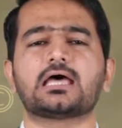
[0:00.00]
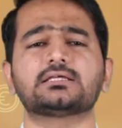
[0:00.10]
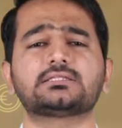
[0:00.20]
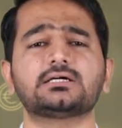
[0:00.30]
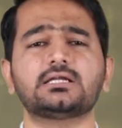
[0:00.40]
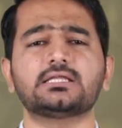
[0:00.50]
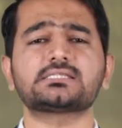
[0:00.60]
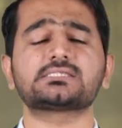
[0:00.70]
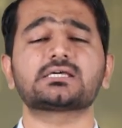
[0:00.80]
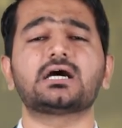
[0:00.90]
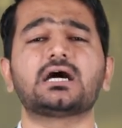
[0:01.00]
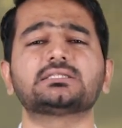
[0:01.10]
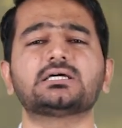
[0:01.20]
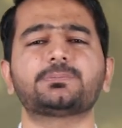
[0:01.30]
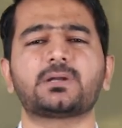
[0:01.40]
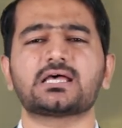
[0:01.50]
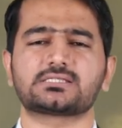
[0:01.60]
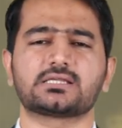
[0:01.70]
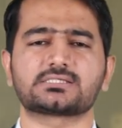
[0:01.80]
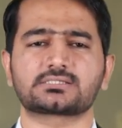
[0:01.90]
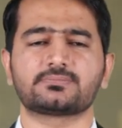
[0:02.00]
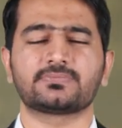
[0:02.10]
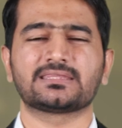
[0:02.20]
And the third is other price risk.